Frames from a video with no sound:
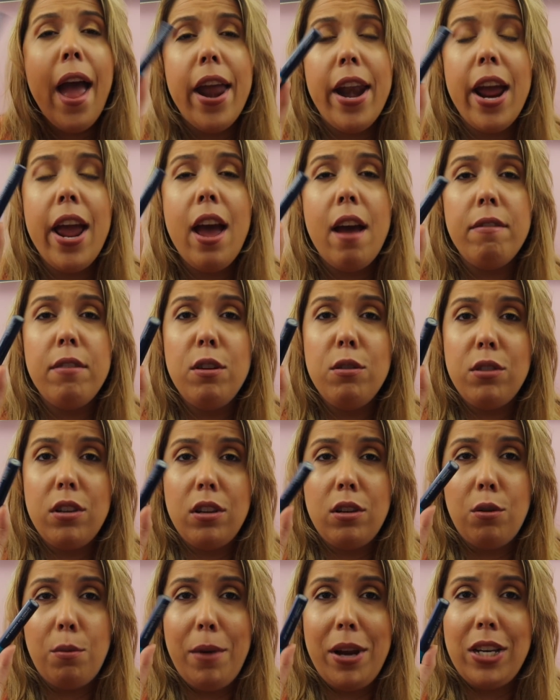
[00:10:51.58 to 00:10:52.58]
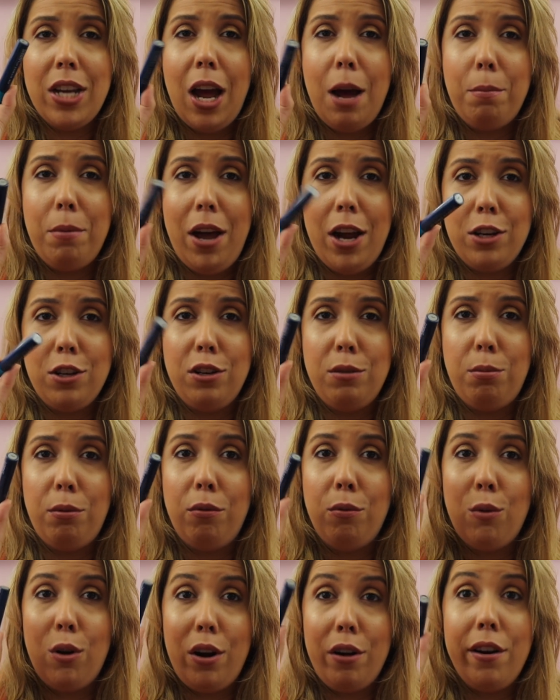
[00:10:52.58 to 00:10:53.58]
And I have used this on my top lashes
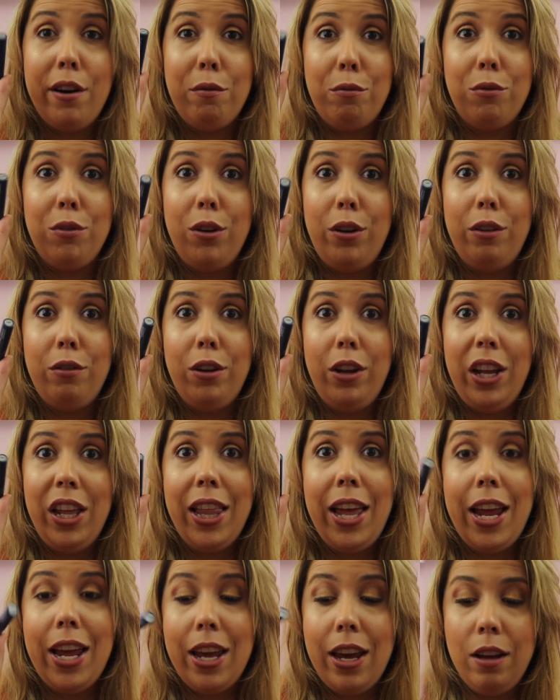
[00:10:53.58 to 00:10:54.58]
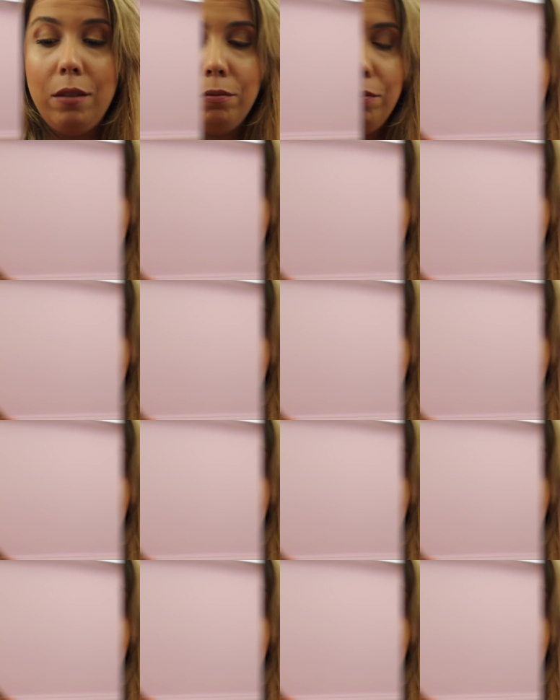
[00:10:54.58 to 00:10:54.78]
before, and I've really like it.